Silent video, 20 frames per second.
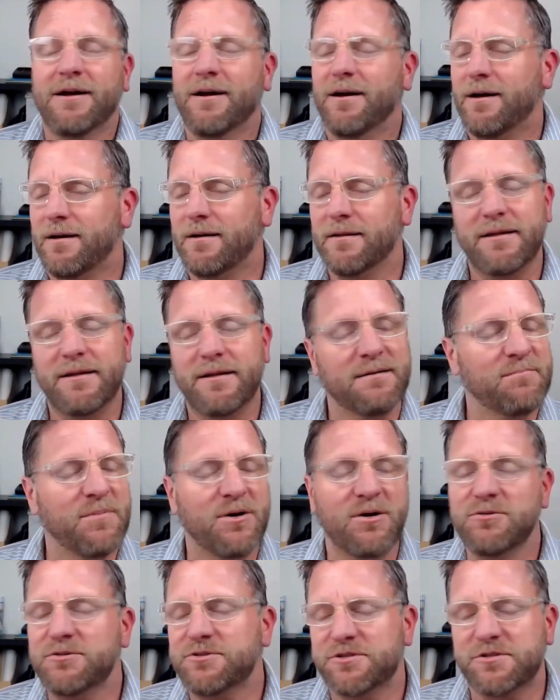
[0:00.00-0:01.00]
all the
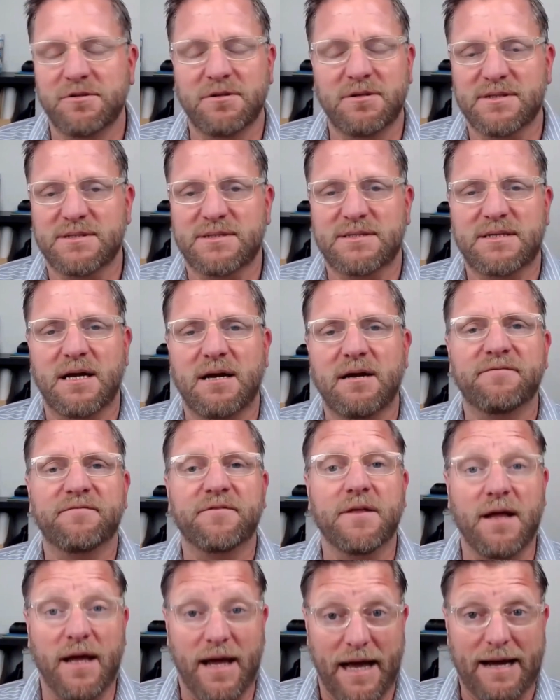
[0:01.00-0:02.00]
emotional stuff
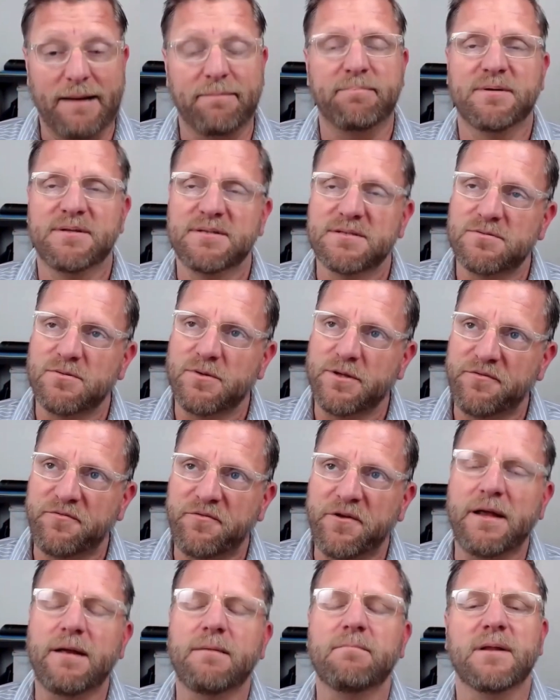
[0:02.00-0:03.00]
that happens with
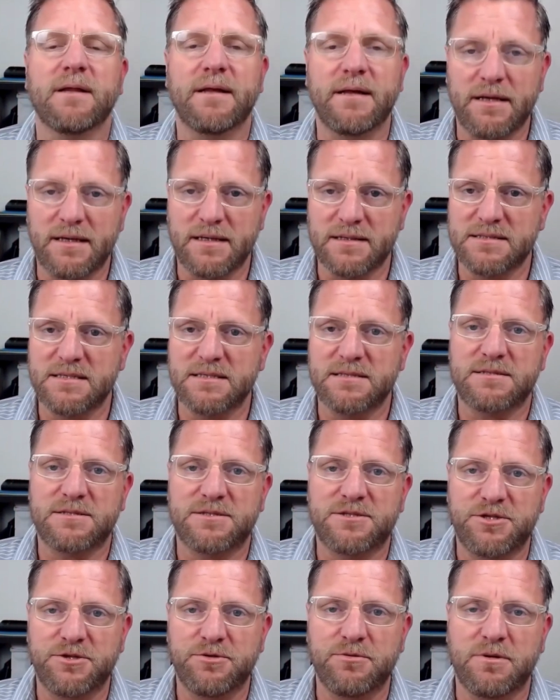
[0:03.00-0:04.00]
family because
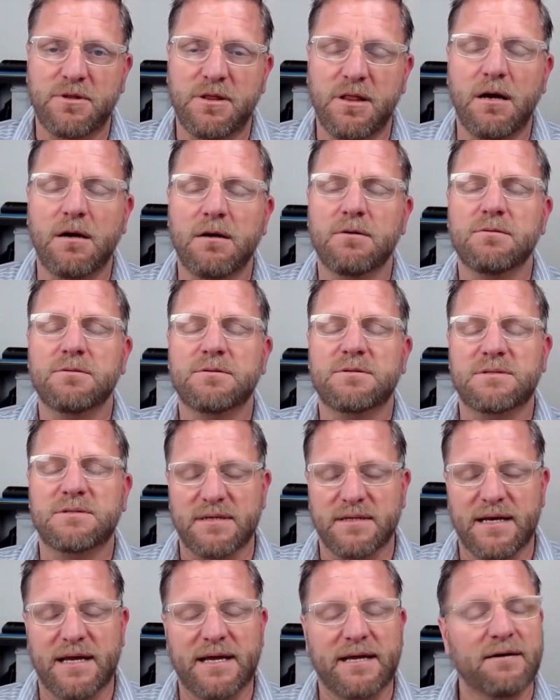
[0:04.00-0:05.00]
it's too close.
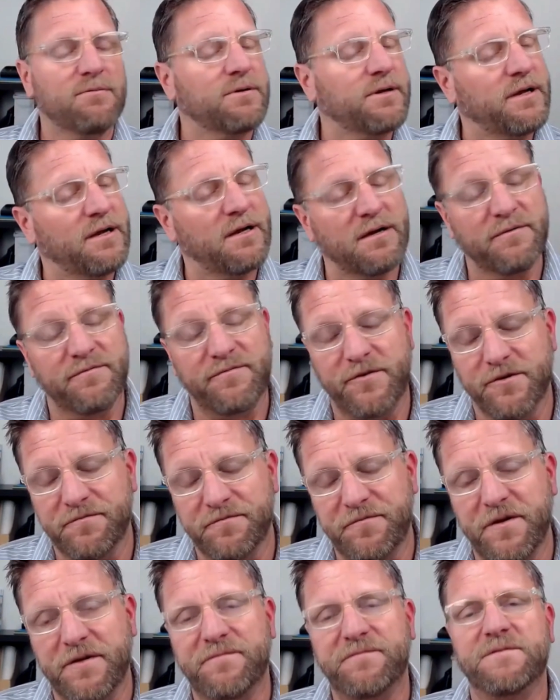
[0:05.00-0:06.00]
And I don't care if you're
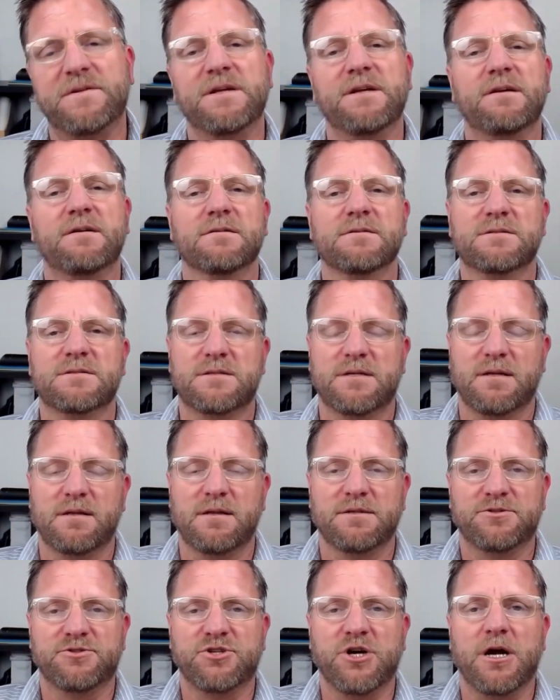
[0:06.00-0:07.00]
50, you're
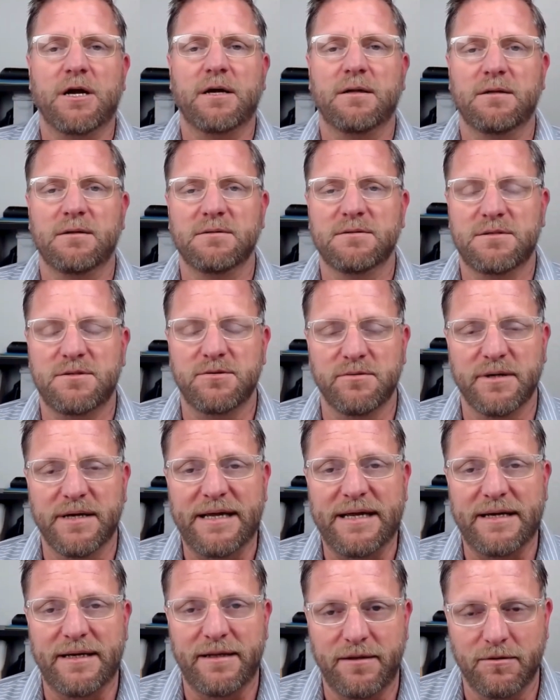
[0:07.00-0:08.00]
still a child to an
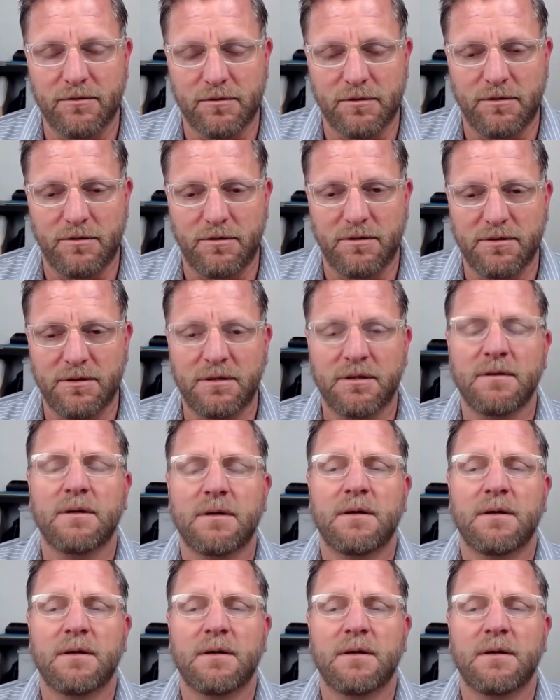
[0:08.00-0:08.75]
80-year-old,